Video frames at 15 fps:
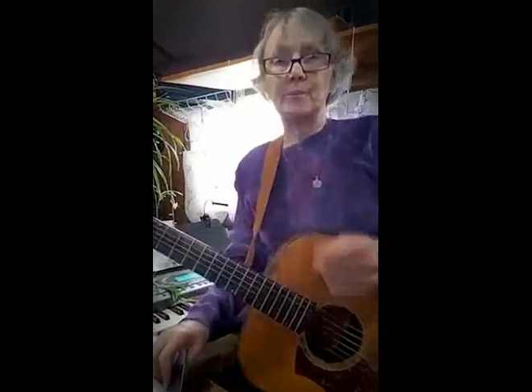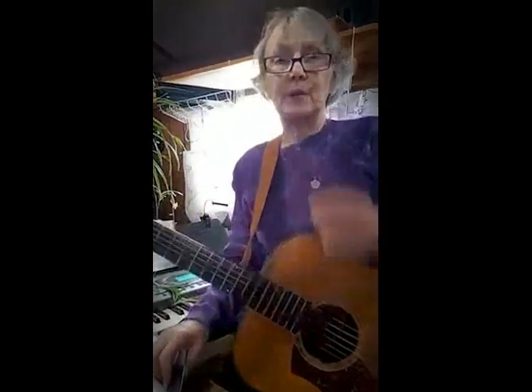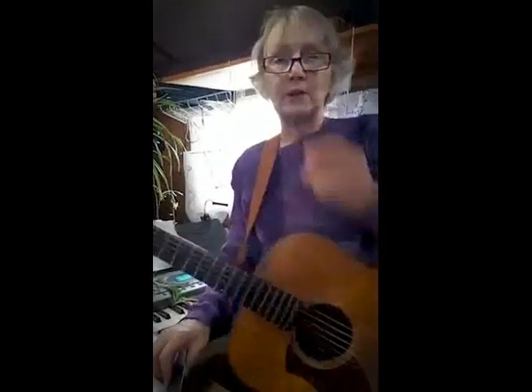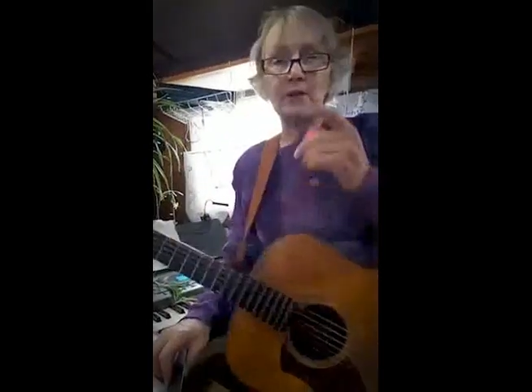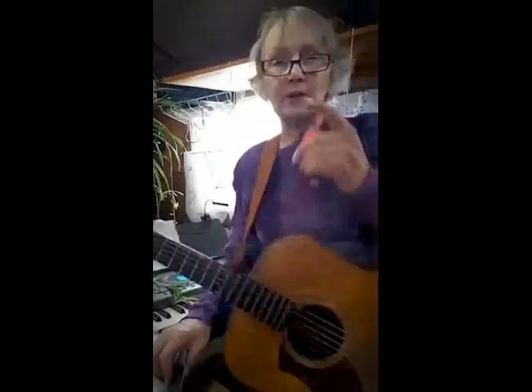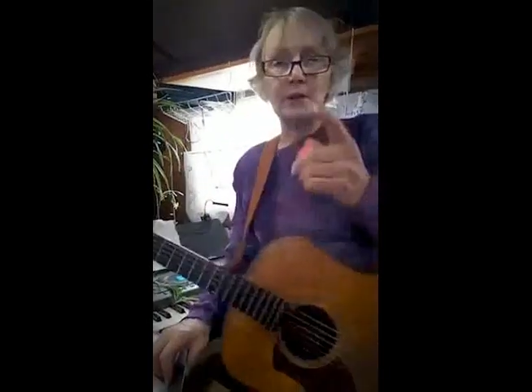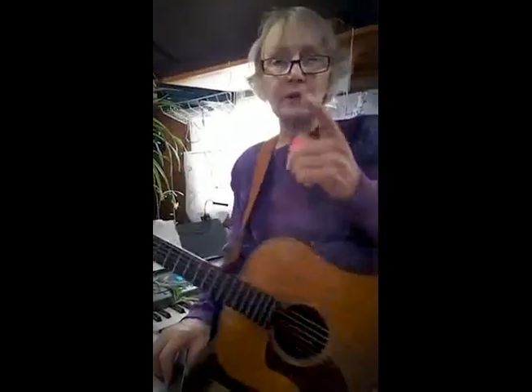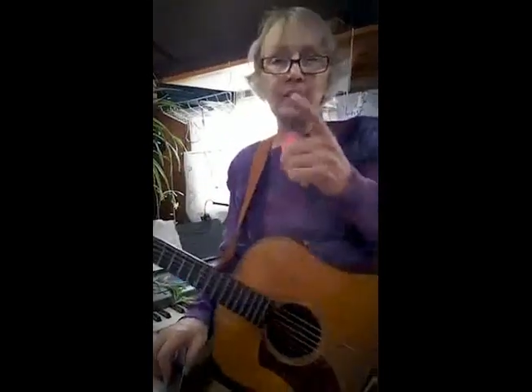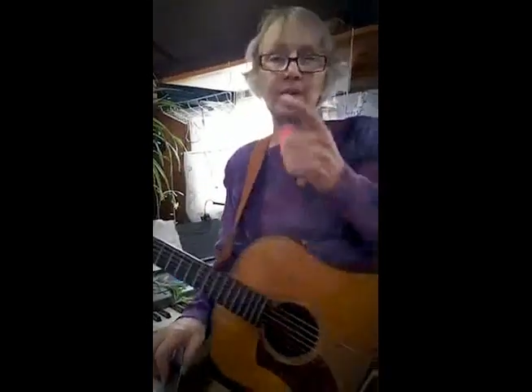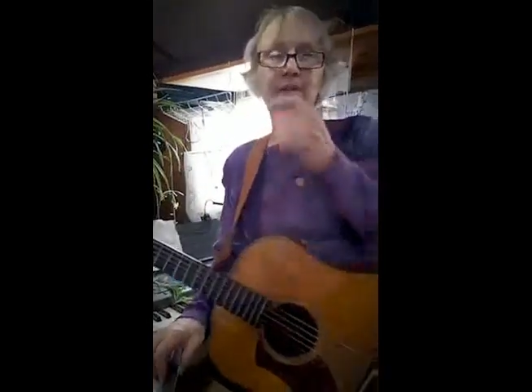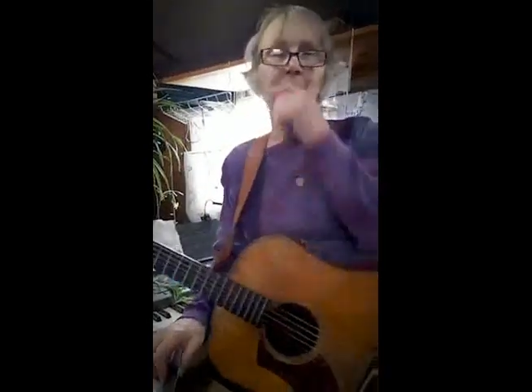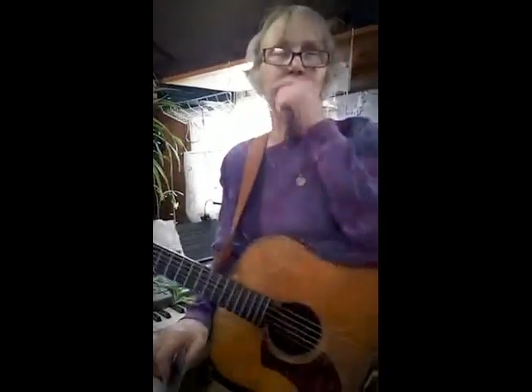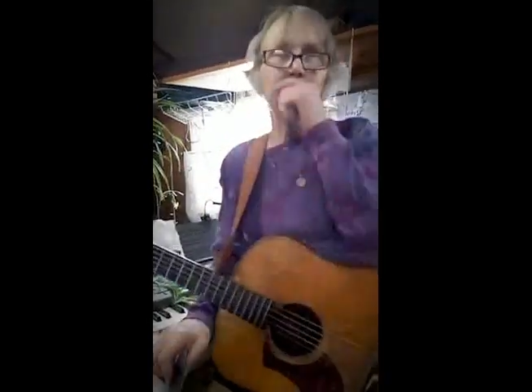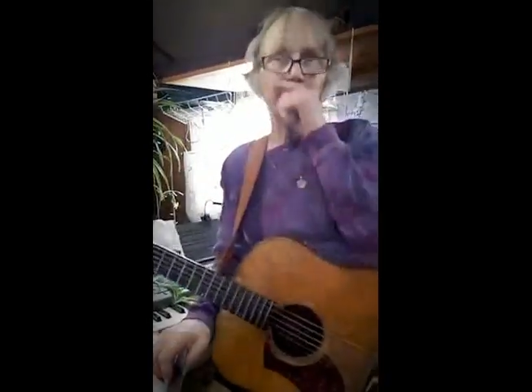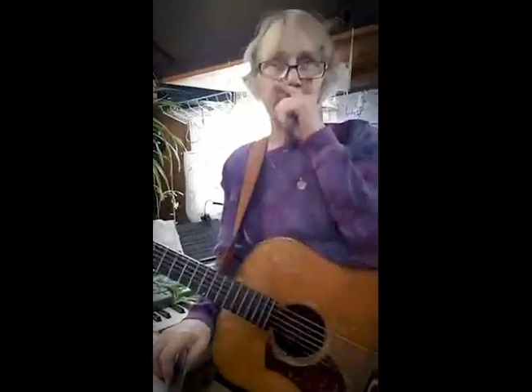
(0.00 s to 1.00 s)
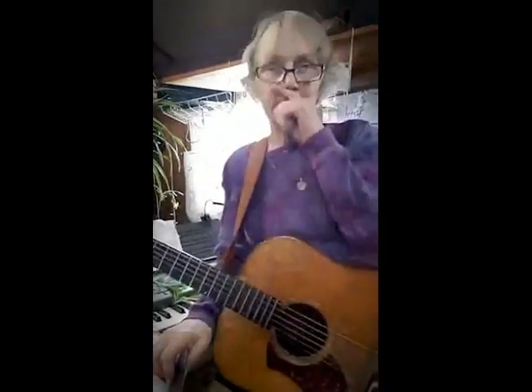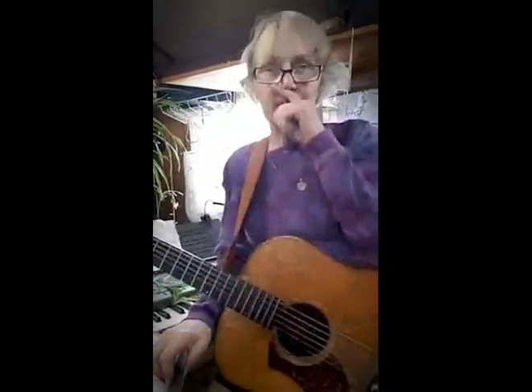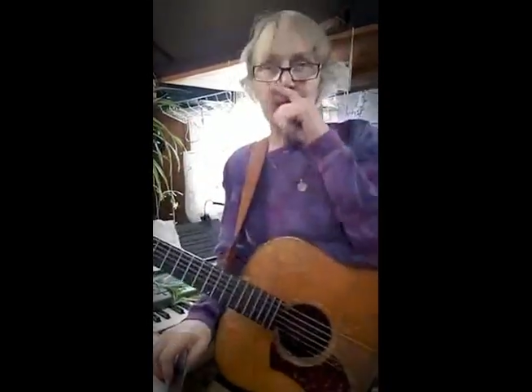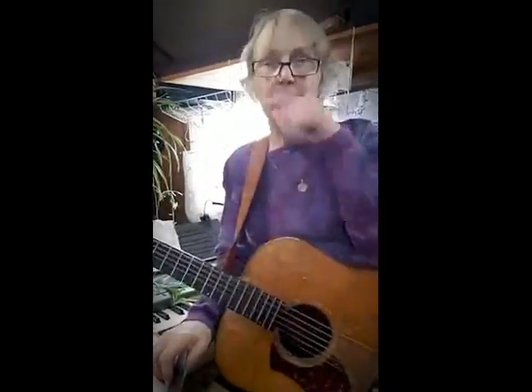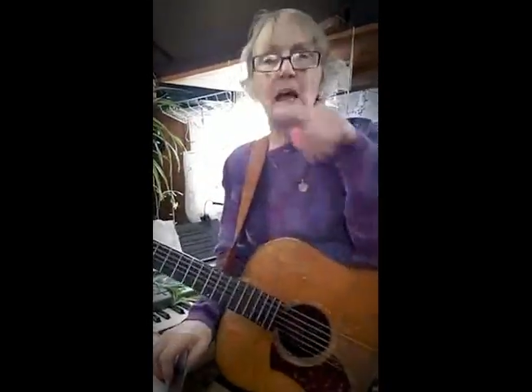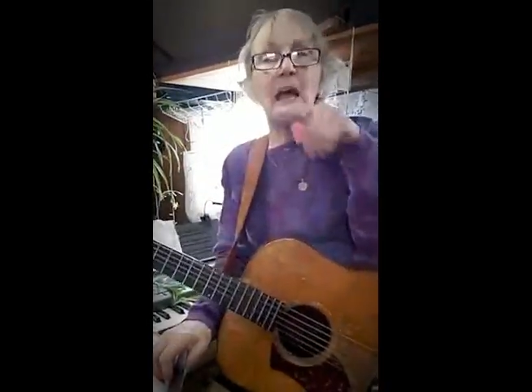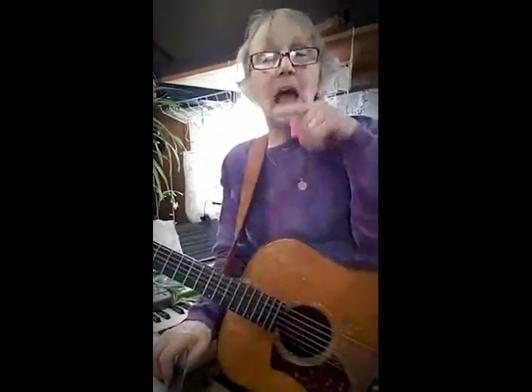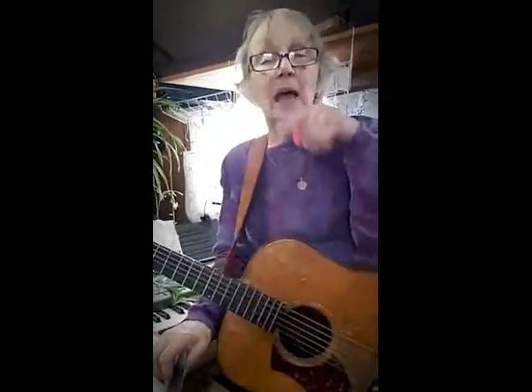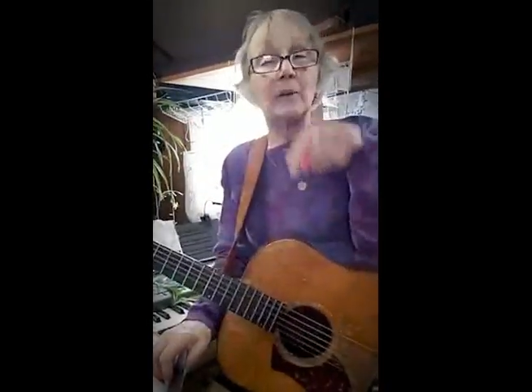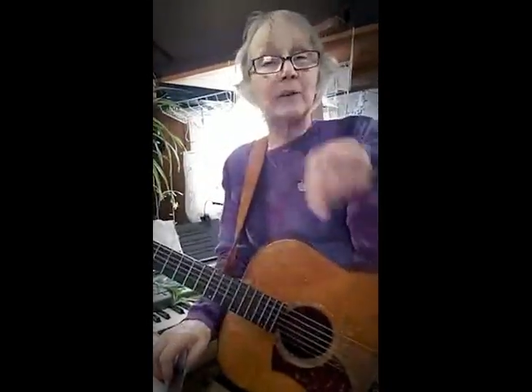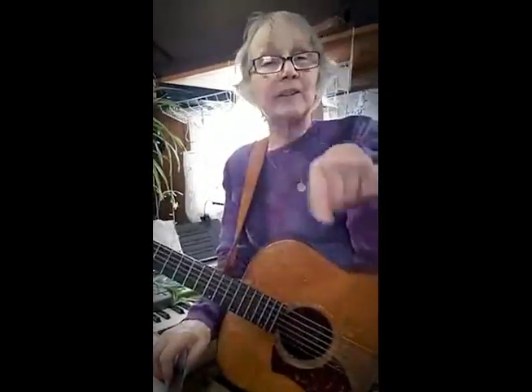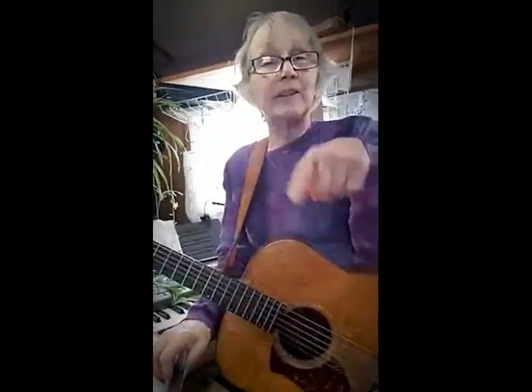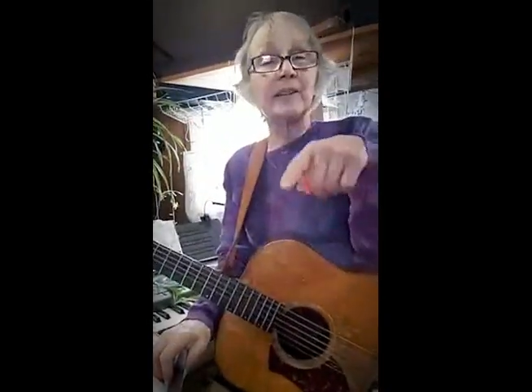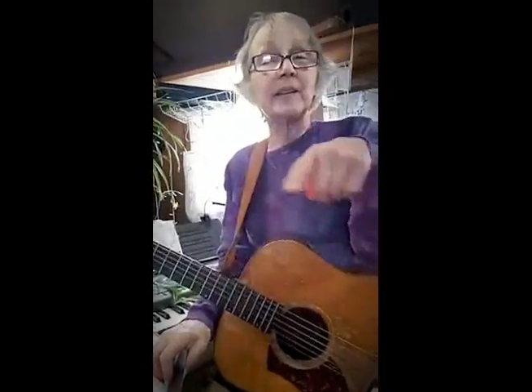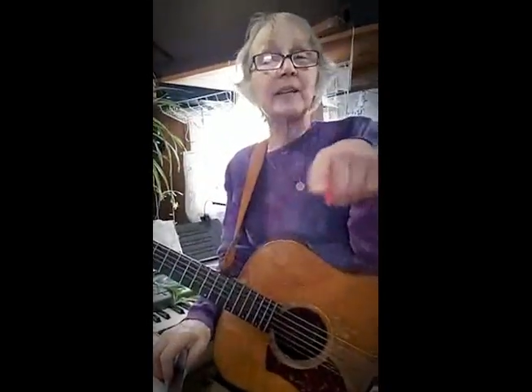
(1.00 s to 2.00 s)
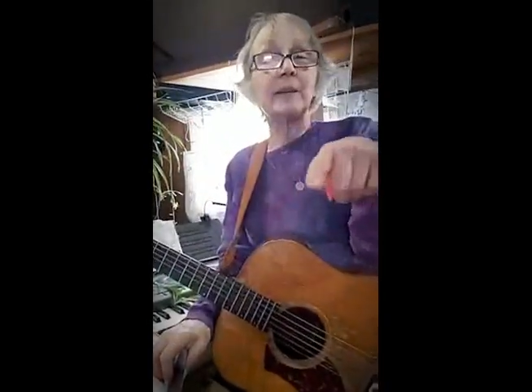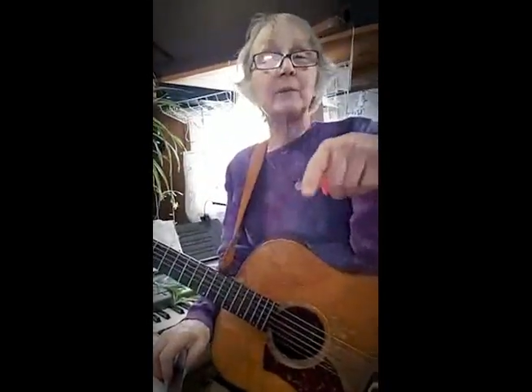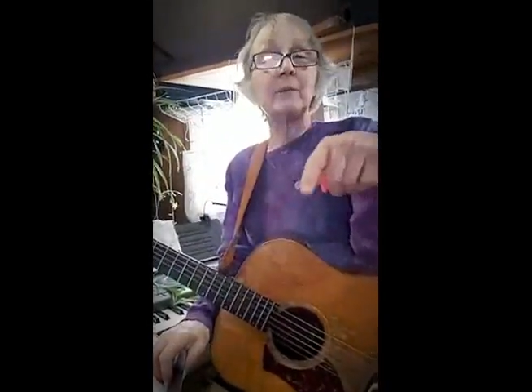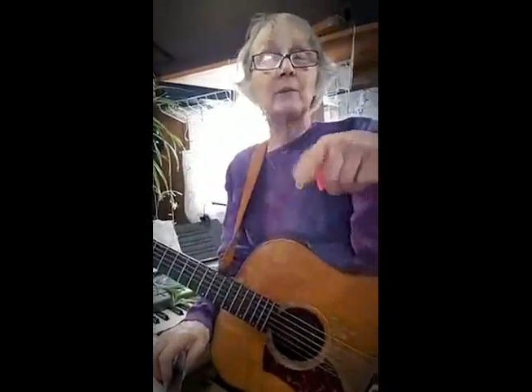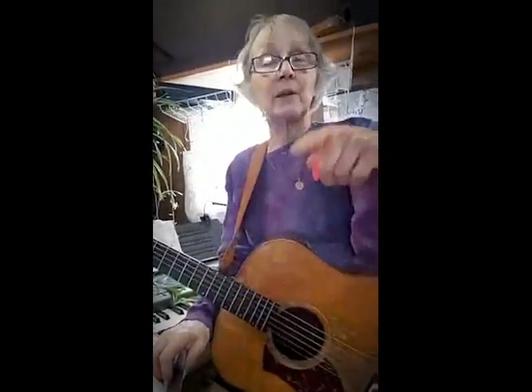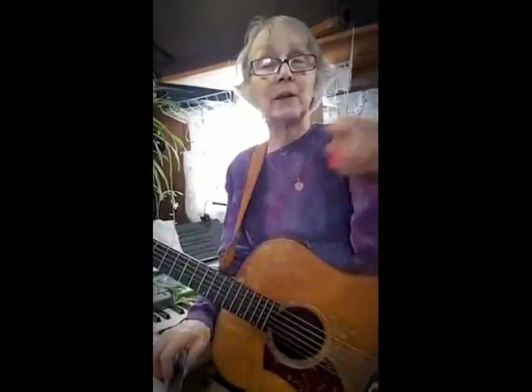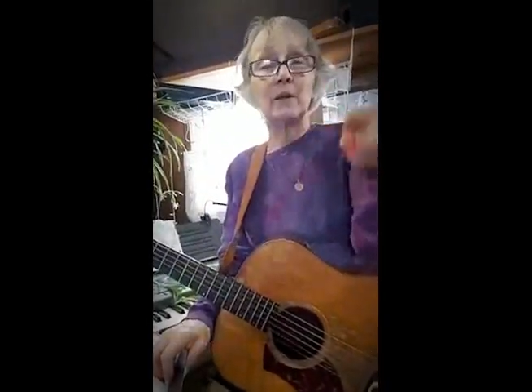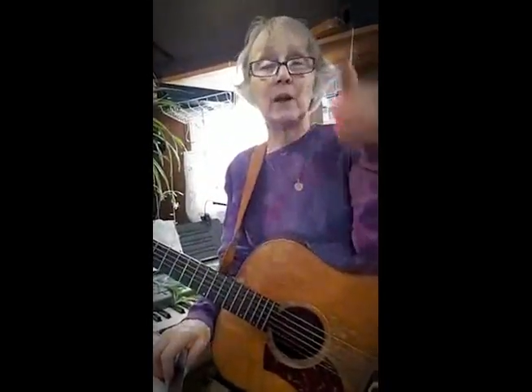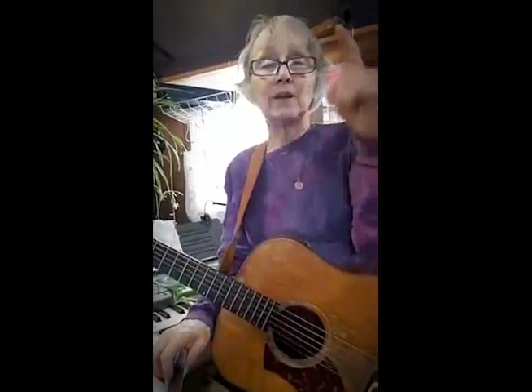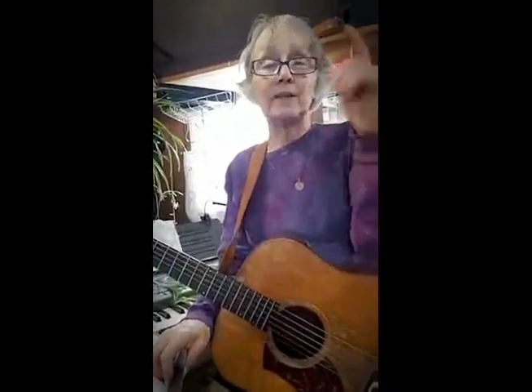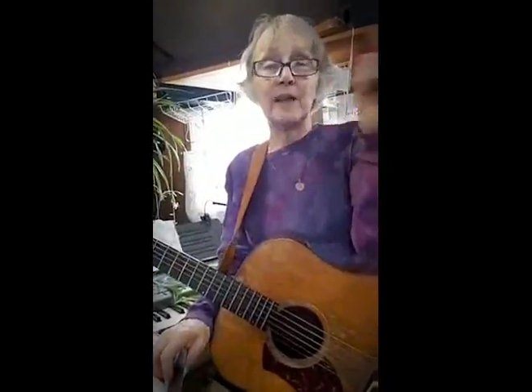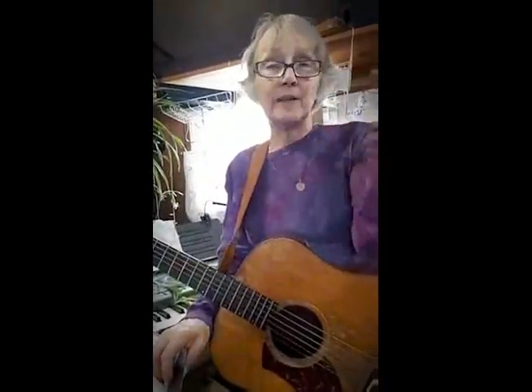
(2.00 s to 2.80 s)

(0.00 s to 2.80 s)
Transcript: there's two things I was going to say. I recently went across,